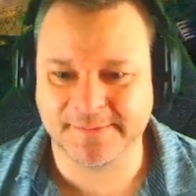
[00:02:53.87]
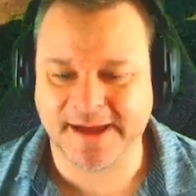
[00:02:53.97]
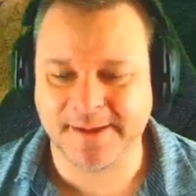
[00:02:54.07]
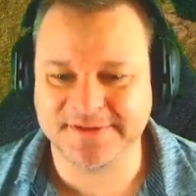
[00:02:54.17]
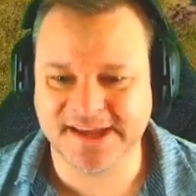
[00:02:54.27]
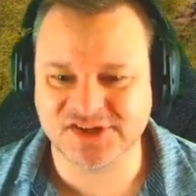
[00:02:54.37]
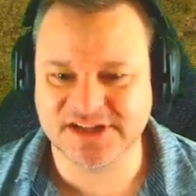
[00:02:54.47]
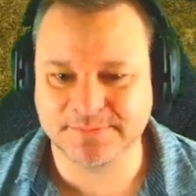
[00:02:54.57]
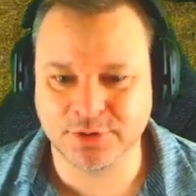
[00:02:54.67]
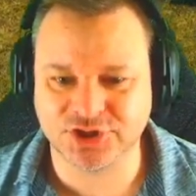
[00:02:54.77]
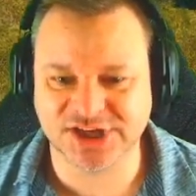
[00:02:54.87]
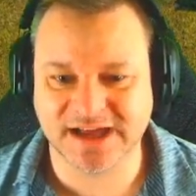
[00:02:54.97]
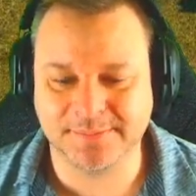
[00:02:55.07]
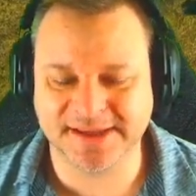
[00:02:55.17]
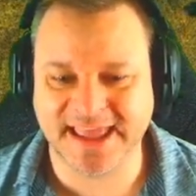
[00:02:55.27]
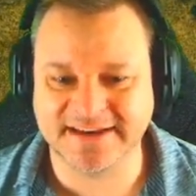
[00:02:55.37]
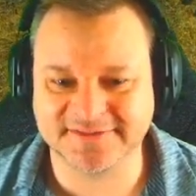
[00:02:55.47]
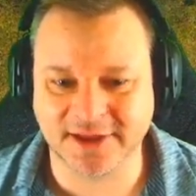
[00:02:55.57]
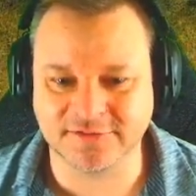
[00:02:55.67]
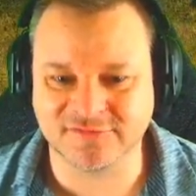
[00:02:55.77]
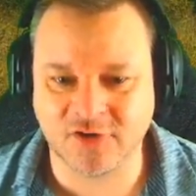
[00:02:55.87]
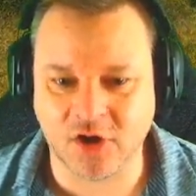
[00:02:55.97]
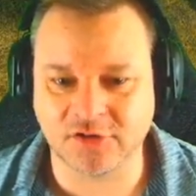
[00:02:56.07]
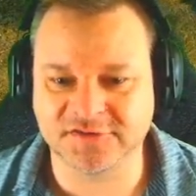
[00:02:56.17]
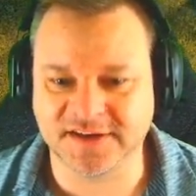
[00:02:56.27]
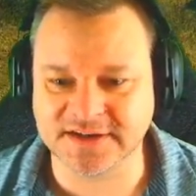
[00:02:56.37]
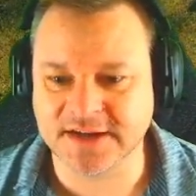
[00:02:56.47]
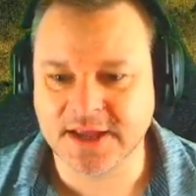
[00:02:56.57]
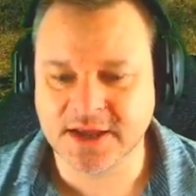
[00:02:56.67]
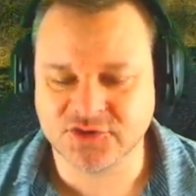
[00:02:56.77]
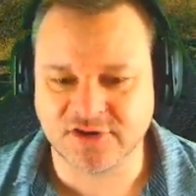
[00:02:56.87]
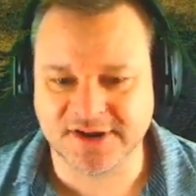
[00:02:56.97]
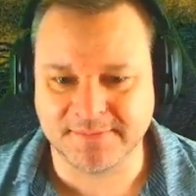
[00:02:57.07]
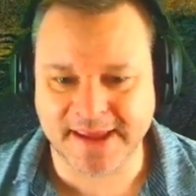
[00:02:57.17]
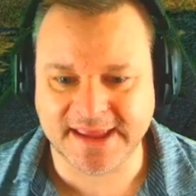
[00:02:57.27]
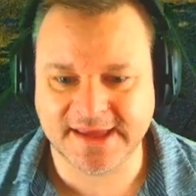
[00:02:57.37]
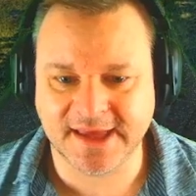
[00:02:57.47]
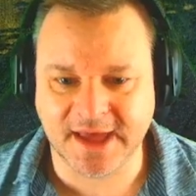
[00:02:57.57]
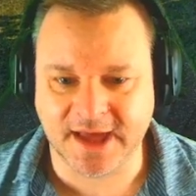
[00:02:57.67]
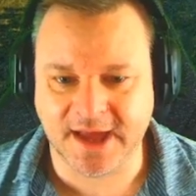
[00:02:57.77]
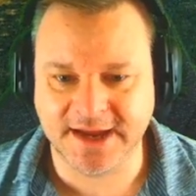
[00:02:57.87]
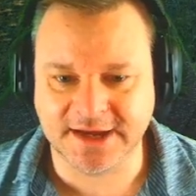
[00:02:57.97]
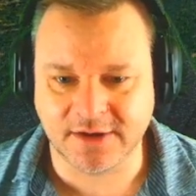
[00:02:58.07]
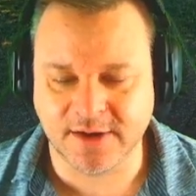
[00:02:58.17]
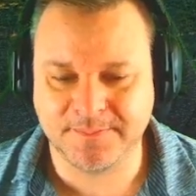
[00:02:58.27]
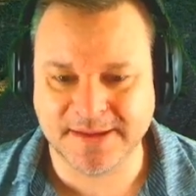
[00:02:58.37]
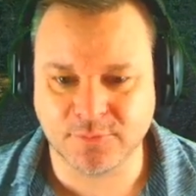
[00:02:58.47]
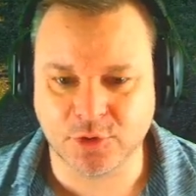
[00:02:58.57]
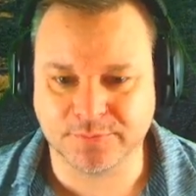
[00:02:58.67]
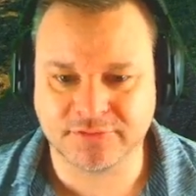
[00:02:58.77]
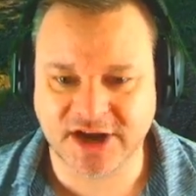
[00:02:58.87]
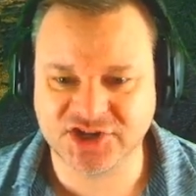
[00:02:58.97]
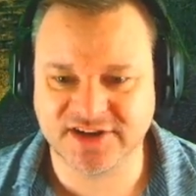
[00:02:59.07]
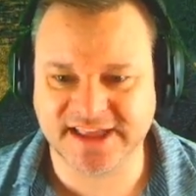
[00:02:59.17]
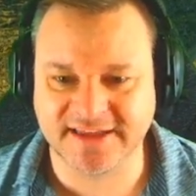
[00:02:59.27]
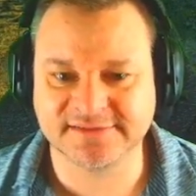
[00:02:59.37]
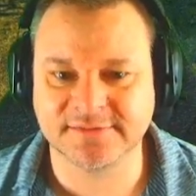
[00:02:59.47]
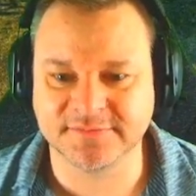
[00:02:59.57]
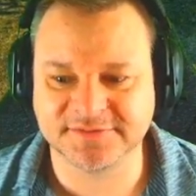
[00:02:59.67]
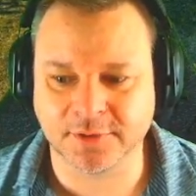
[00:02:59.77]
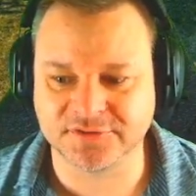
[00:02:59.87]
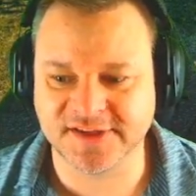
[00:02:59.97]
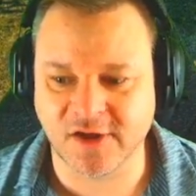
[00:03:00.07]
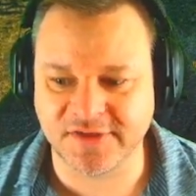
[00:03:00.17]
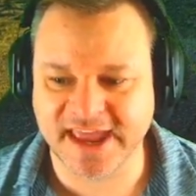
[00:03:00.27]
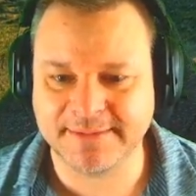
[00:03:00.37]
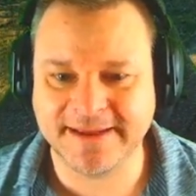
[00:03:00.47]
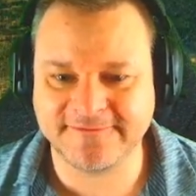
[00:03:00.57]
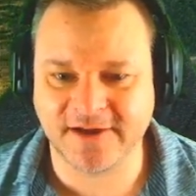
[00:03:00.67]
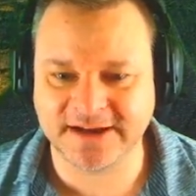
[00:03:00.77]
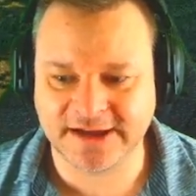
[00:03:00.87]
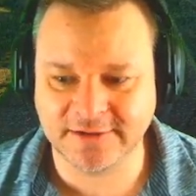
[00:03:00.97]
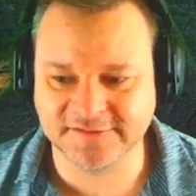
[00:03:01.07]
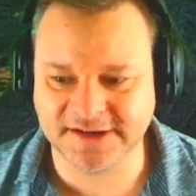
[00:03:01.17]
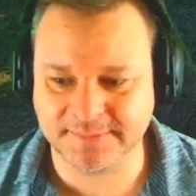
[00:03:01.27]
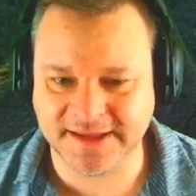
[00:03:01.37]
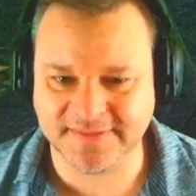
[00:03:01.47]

about potentially pushing up against those rocks and trying to make, a bit more pressure, get some spotting on the enemy, find out who's going to be